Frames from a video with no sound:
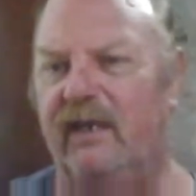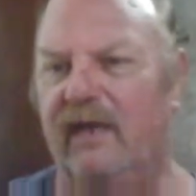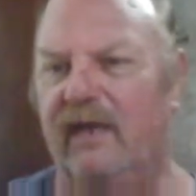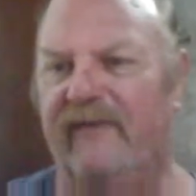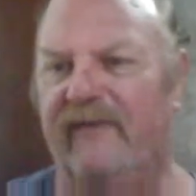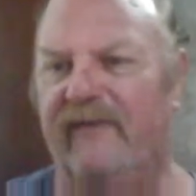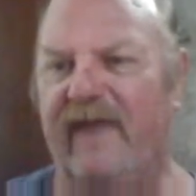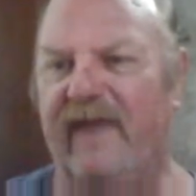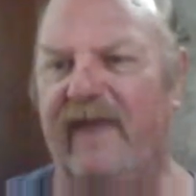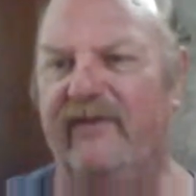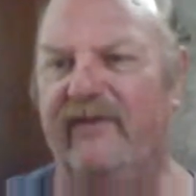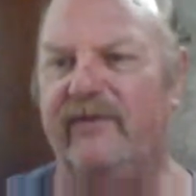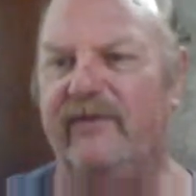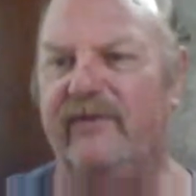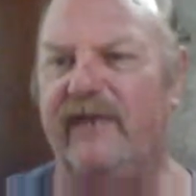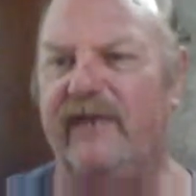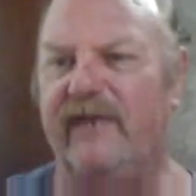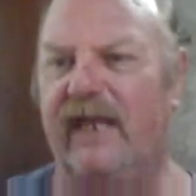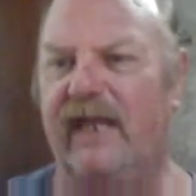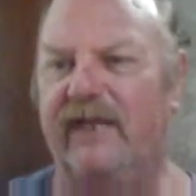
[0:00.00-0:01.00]

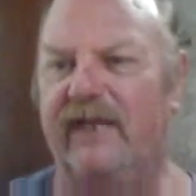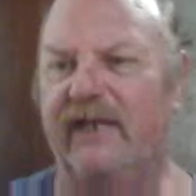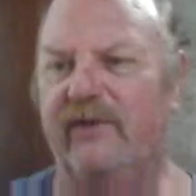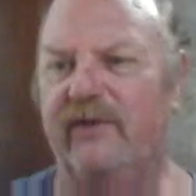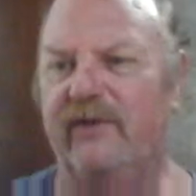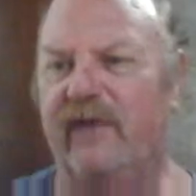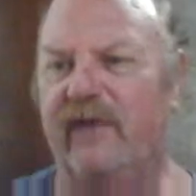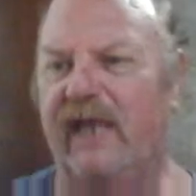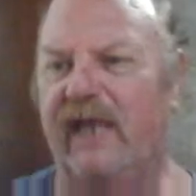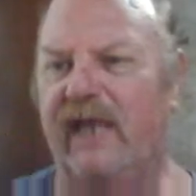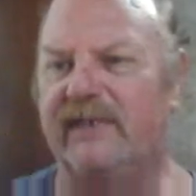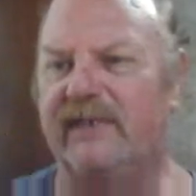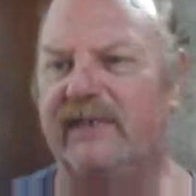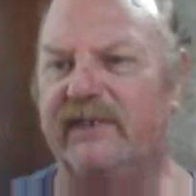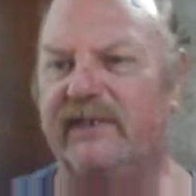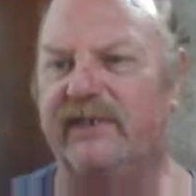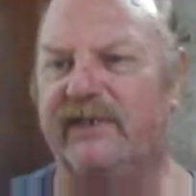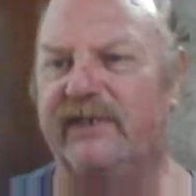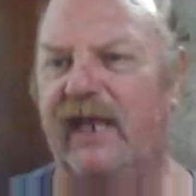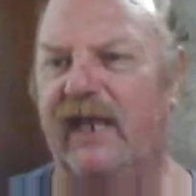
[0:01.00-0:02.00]
500 daily new
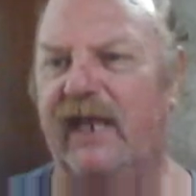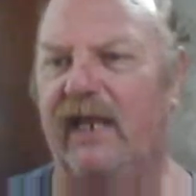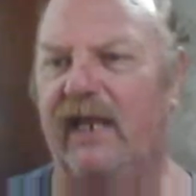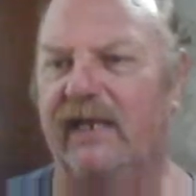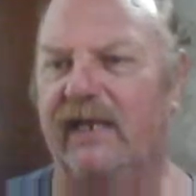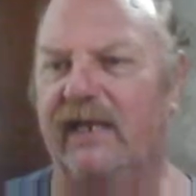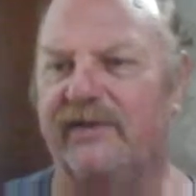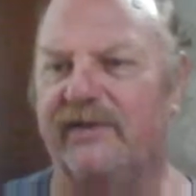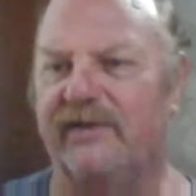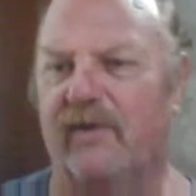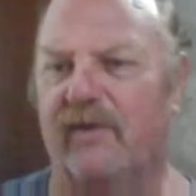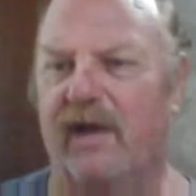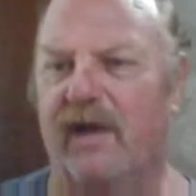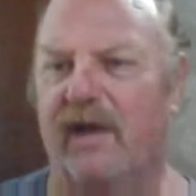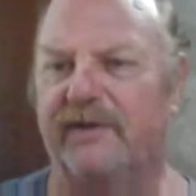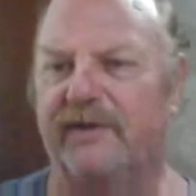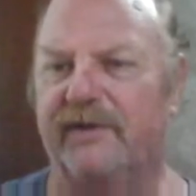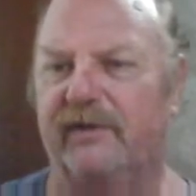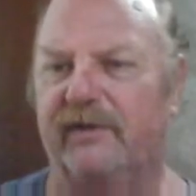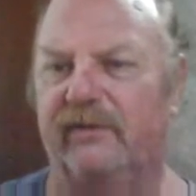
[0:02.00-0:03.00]
cases daily in
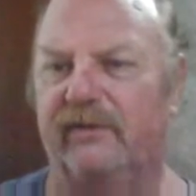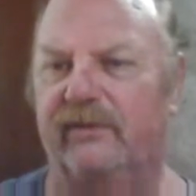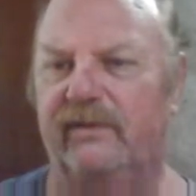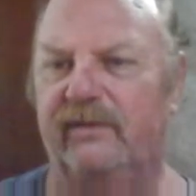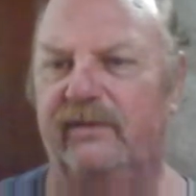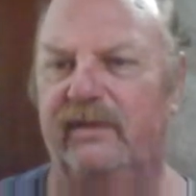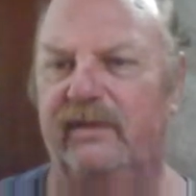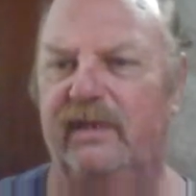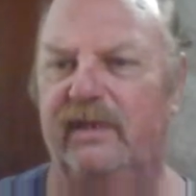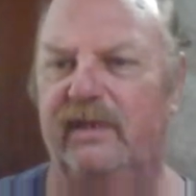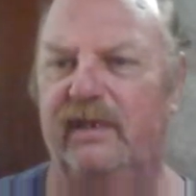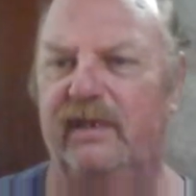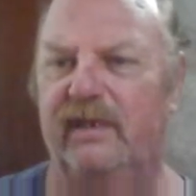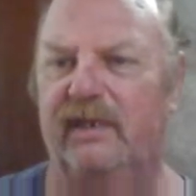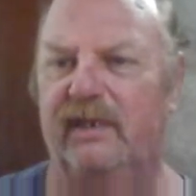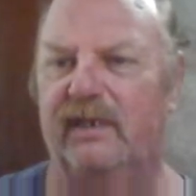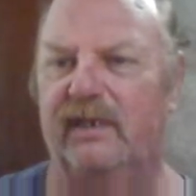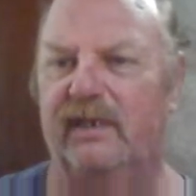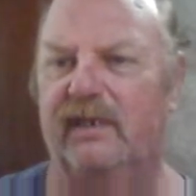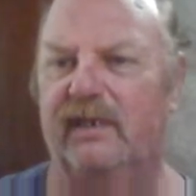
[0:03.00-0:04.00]
Toronto,
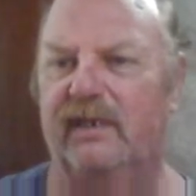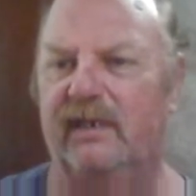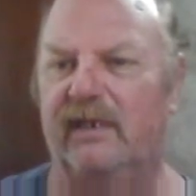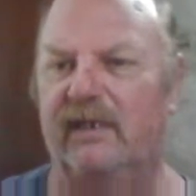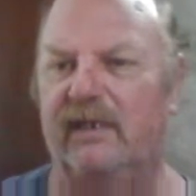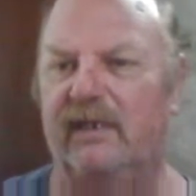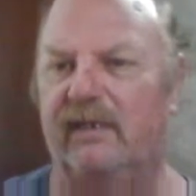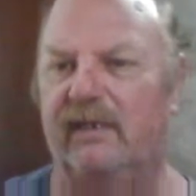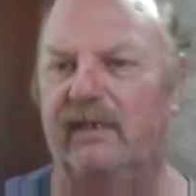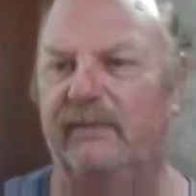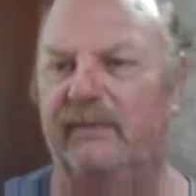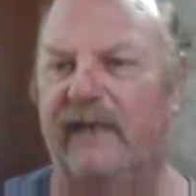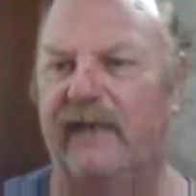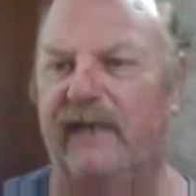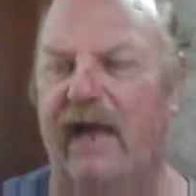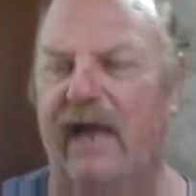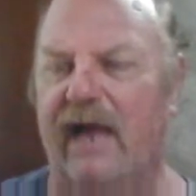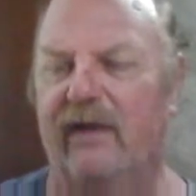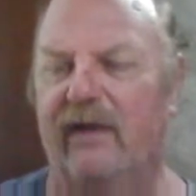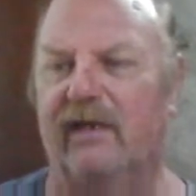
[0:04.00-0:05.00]
but
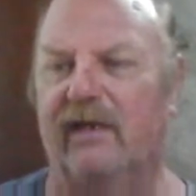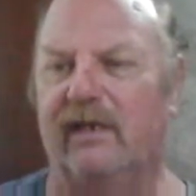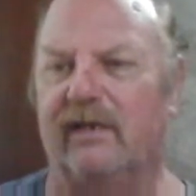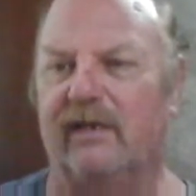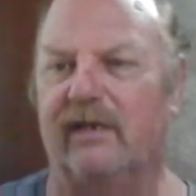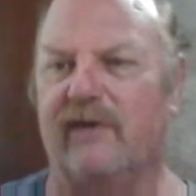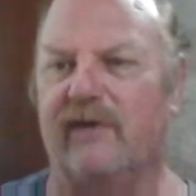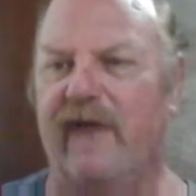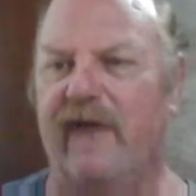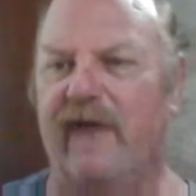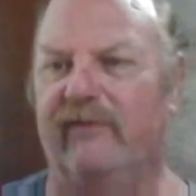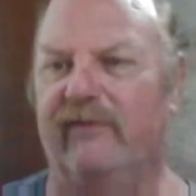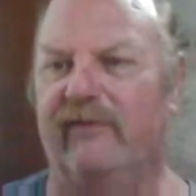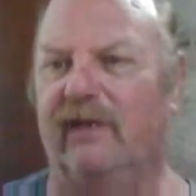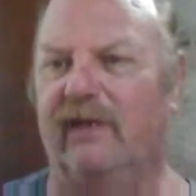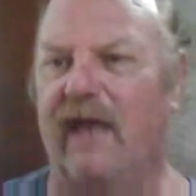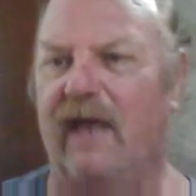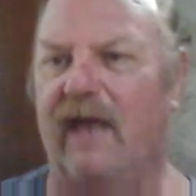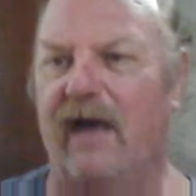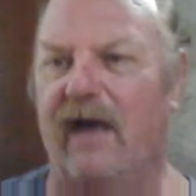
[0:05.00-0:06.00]
now a little
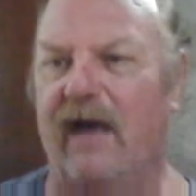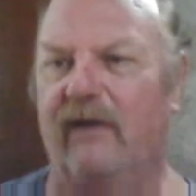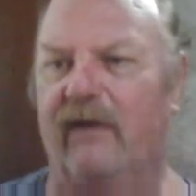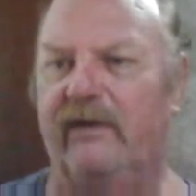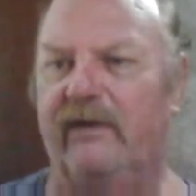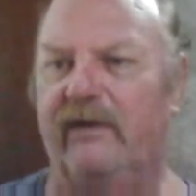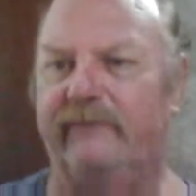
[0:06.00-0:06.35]
travel allowed.